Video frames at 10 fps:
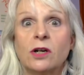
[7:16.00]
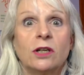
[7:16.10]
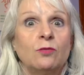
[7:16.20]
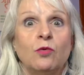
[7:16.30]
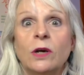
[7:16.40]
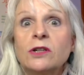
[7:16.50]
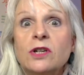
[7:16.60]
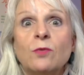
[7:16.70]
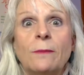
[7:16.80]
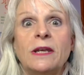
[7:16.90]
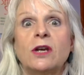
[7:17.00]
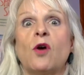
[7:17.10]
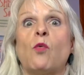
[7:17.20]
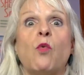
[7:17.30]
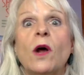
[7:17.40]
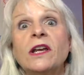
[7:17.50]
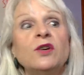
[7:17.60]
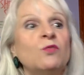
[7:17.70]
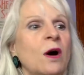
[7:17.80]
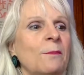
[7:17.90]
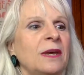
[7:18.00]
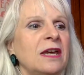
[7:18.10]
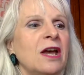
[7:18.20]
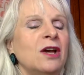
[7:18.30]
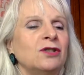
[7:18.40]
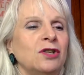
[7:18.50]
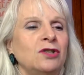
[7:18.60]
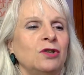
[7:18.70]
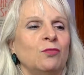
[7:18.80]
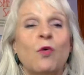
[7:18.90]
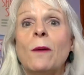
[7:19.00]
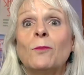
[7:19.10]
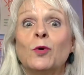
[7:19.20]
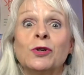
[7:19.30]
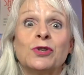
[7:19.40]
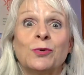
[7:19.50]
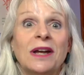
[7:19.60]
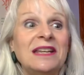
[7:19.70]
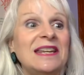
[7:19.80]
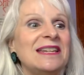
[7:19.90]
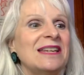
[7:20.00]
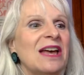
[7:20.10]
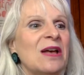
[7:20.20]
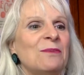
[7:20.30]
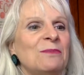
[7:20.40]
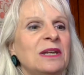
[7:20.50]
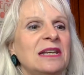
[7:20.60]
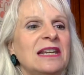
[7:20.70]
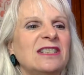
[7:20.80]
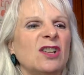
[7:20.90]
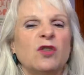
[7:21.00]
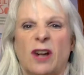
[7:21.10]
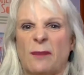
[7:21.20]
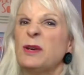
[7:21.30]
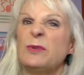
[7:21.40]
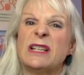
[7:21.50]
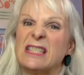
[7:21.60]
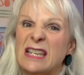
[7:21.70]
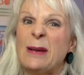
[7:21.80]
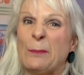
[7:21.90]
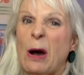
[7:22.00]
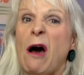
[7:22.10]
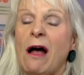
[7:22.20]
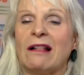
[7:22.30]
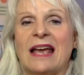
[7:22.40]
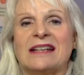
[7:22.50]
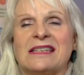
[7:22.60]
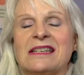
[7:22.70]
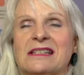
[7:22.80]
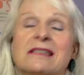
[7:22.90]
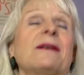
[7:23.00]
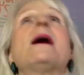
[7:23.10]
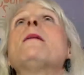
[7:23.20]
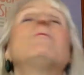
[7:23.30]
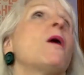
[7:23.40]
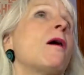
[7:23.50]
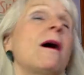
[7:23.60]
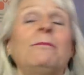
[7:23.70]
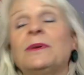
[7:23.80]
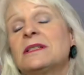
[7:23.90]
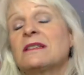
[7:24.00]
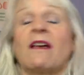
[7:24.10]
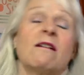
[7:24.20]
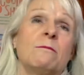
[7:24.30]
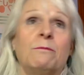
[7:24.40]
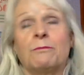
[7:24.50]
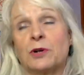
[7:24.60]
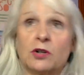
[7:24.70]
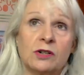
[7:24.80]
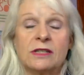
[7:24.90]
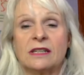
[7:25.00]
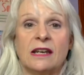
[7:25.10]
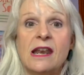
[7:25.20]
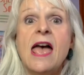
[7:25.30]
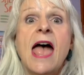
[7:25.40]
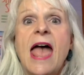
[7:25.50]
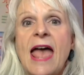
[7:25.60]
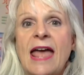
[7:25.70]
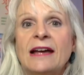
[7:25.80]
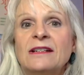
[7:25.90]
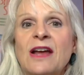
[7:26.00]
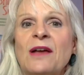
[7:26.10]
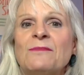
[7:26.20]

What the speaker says: where do you want me to go? What do you want me to do? What more do I need to learn? I mean, we see Paul as this pompous person, and